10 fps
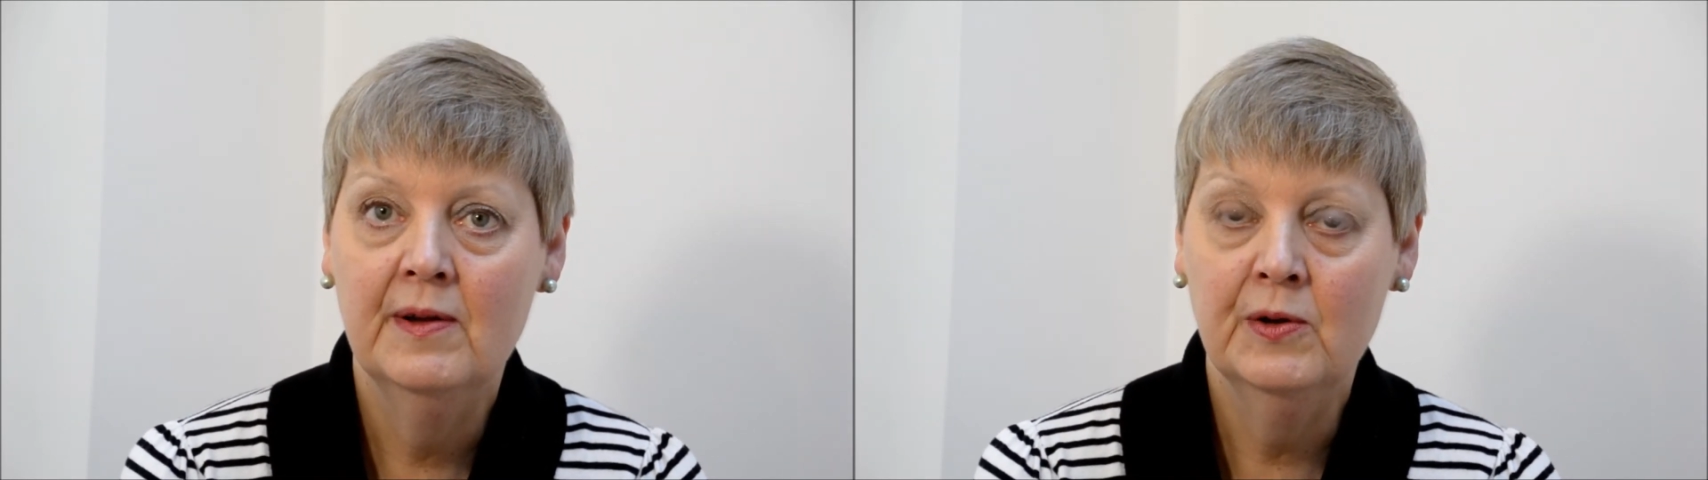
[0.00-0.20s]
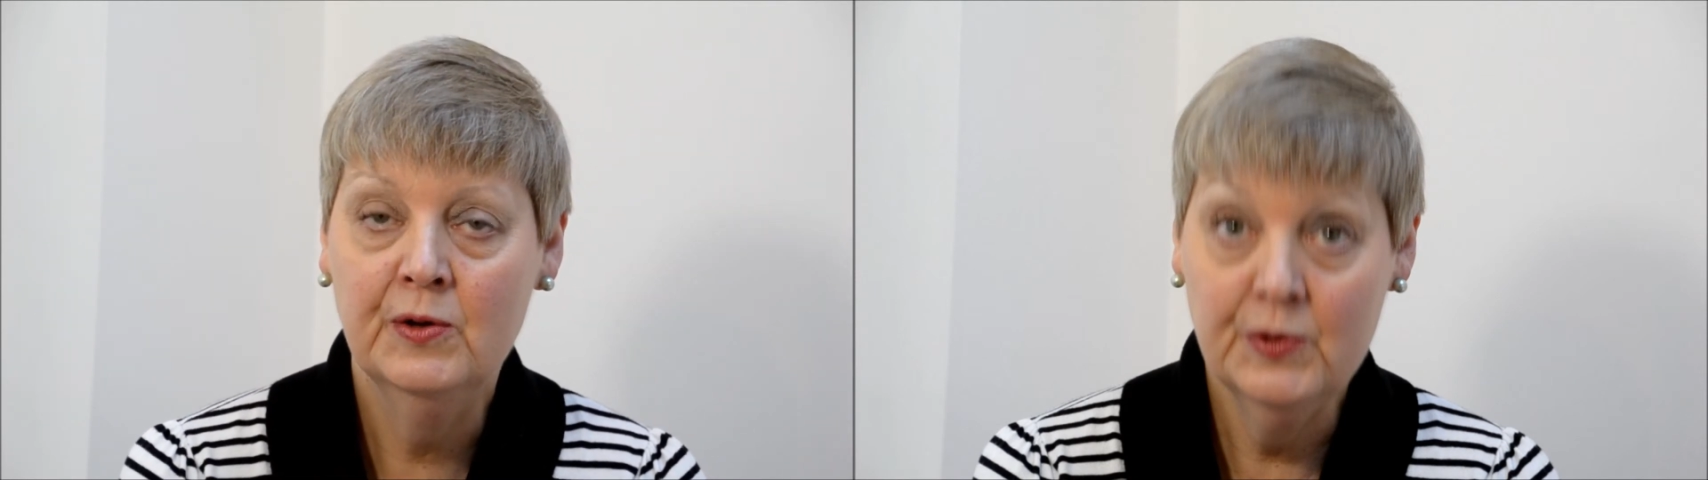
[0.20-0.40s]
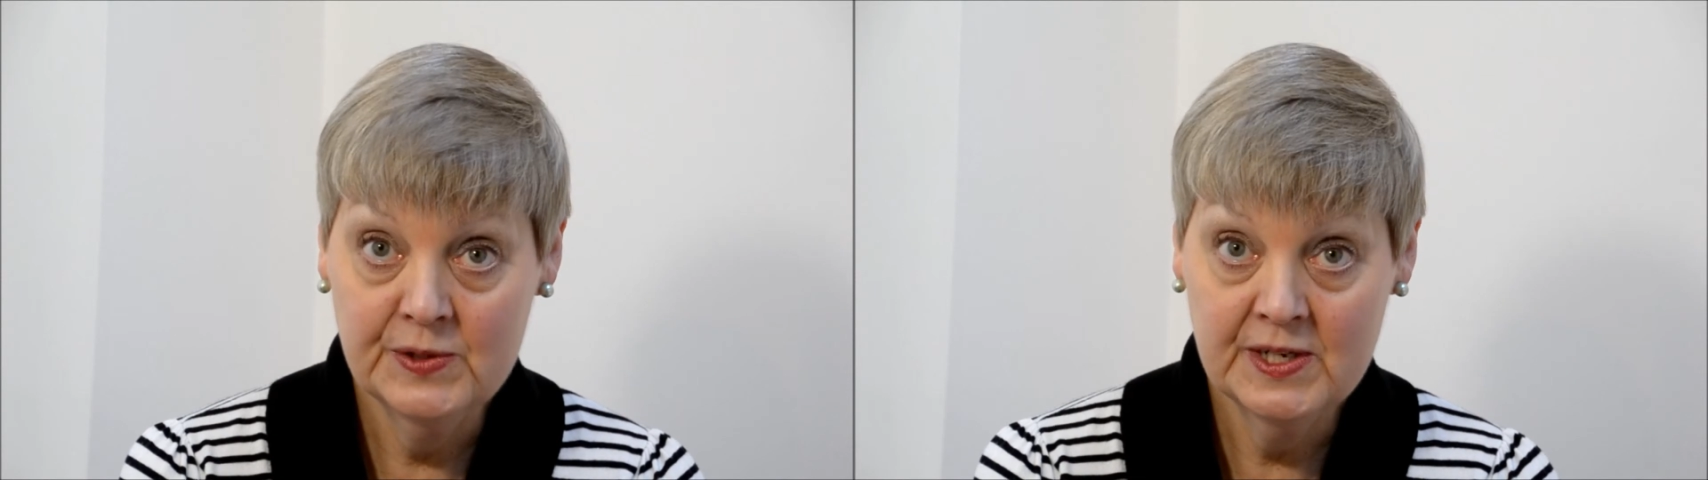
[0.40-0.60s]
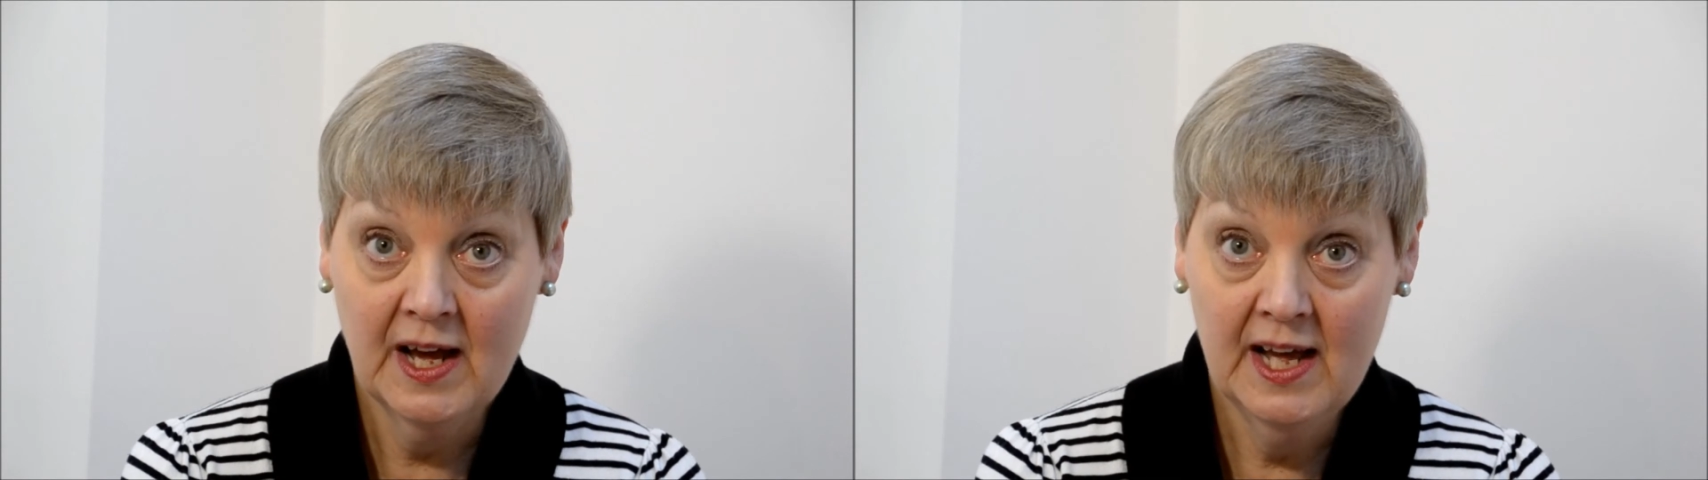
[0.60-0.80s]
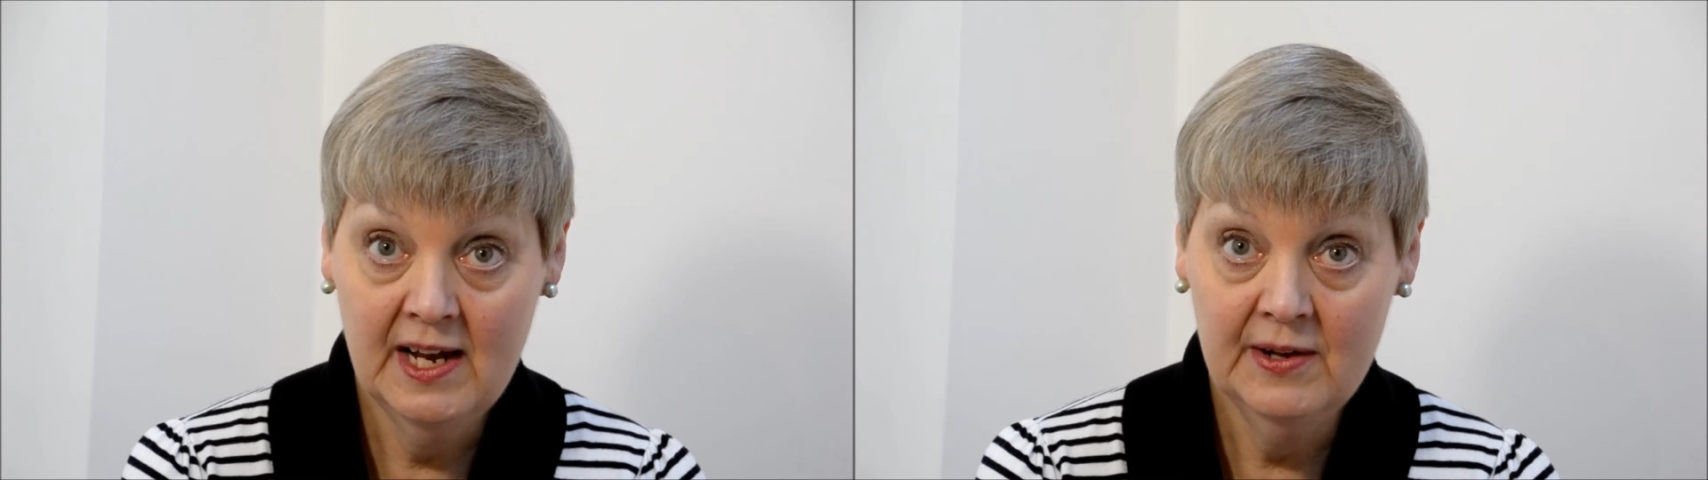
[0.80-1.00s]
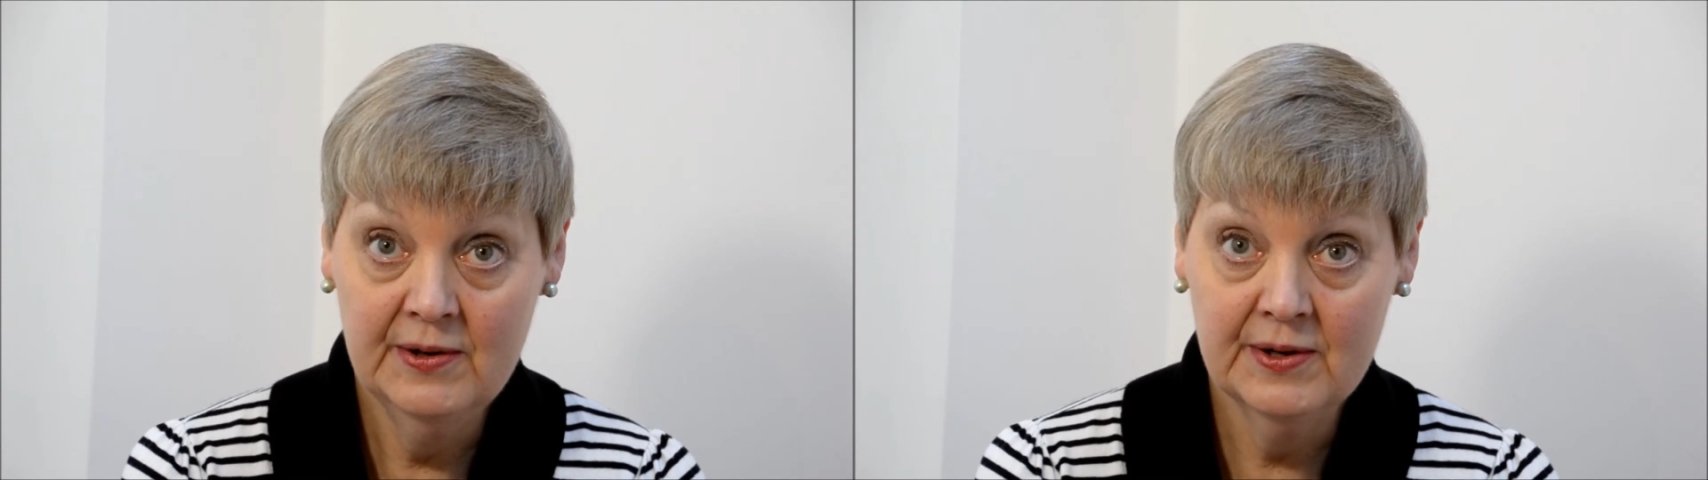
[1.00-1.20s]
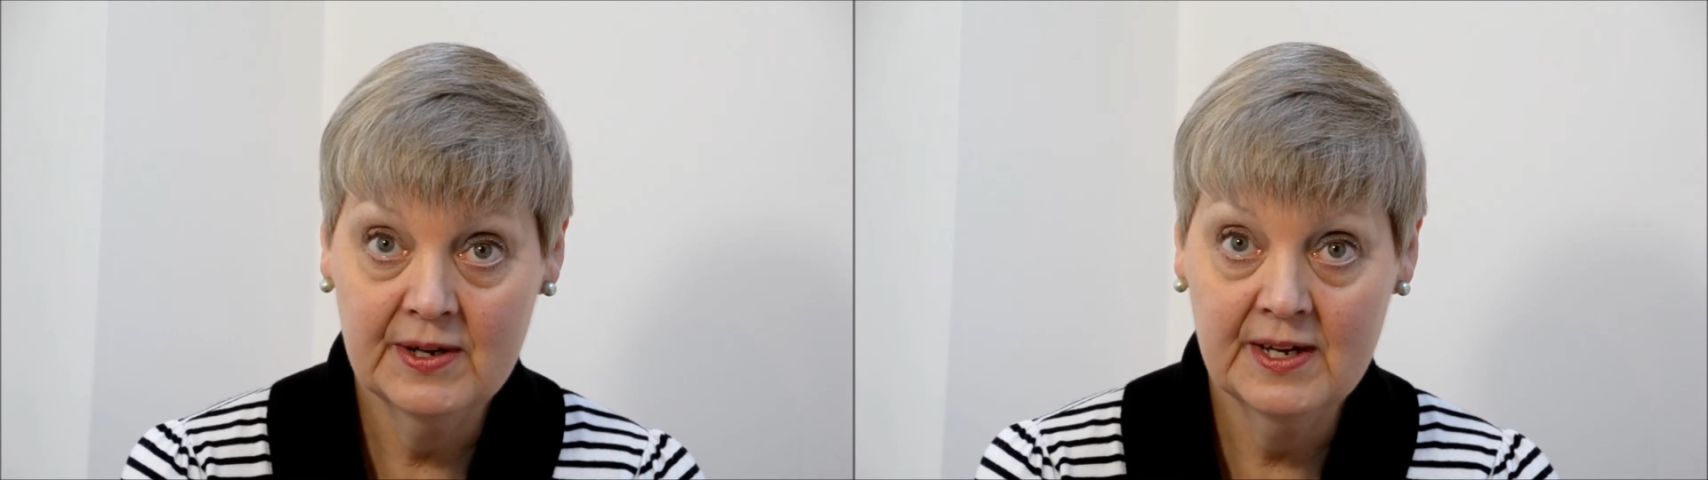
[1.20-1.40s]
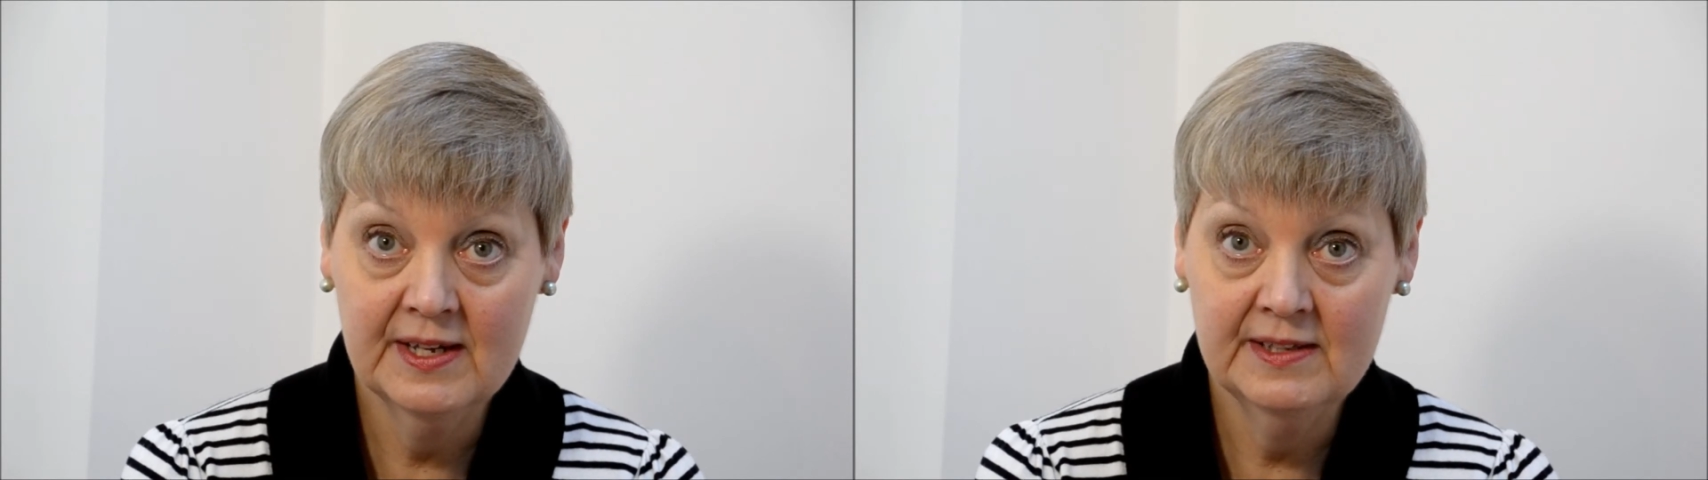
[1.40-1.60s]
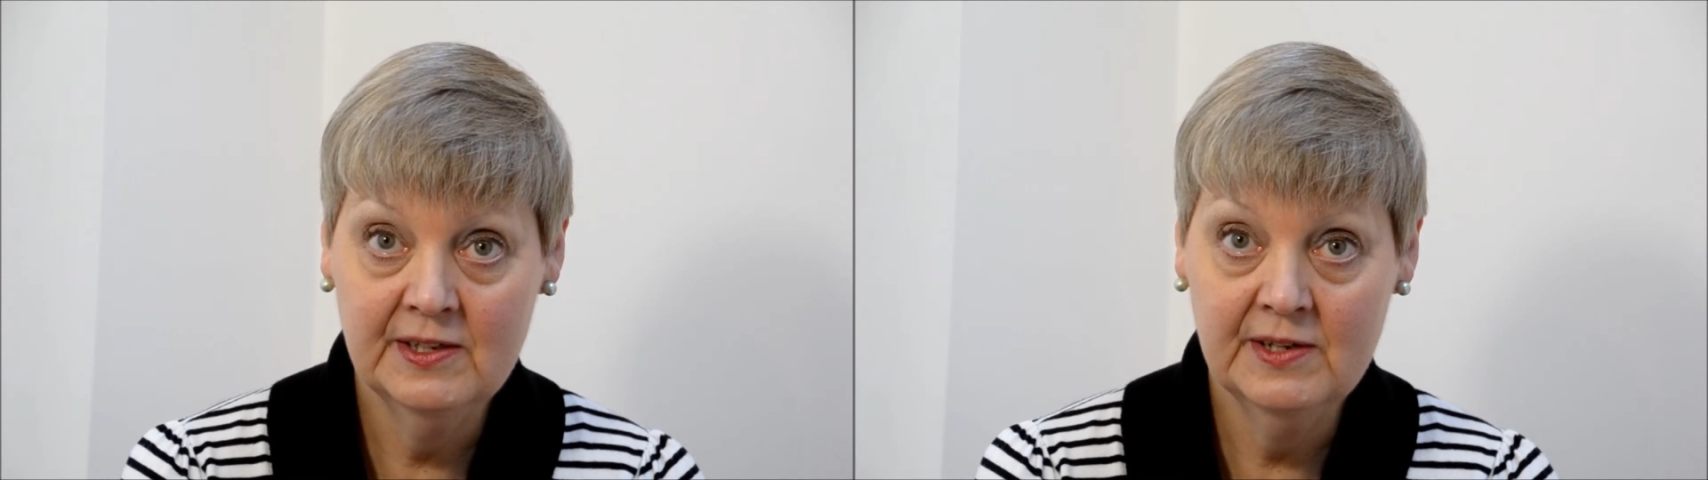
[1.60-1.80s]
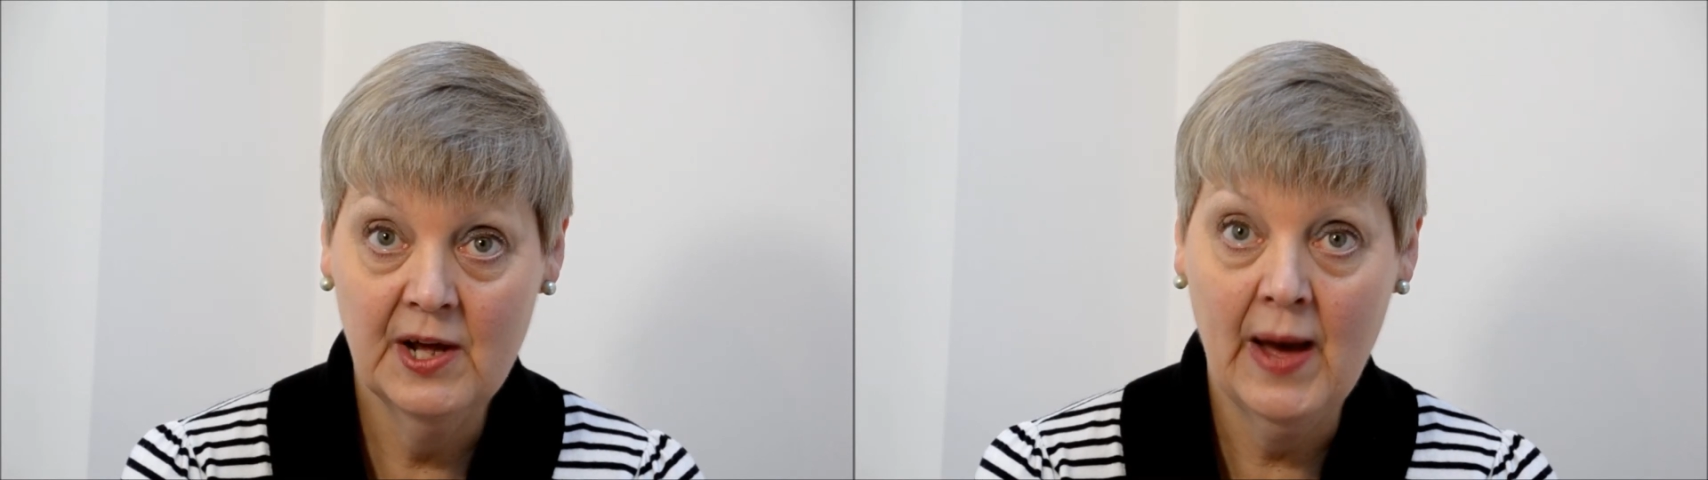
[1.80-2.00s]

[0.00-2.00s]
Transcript: good I look and, you know,